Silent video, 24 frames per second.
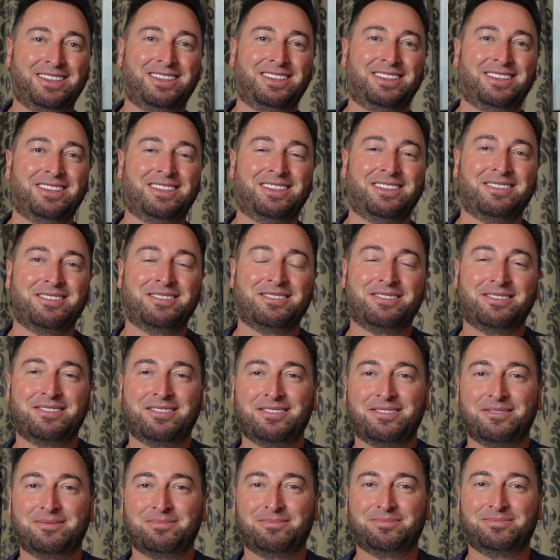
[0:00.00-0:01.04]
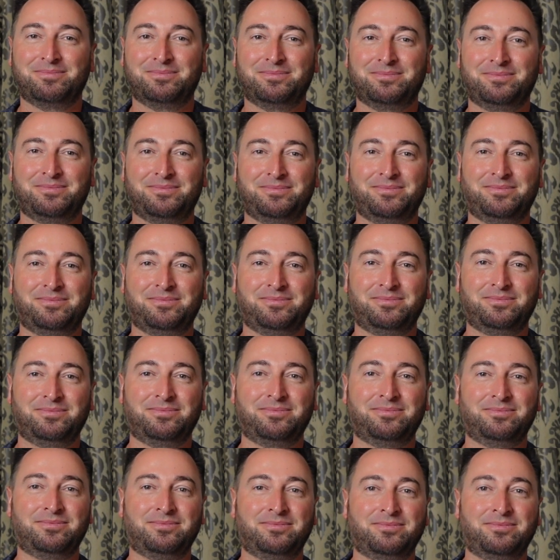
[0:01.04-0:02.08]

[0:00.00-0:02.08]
[no speech]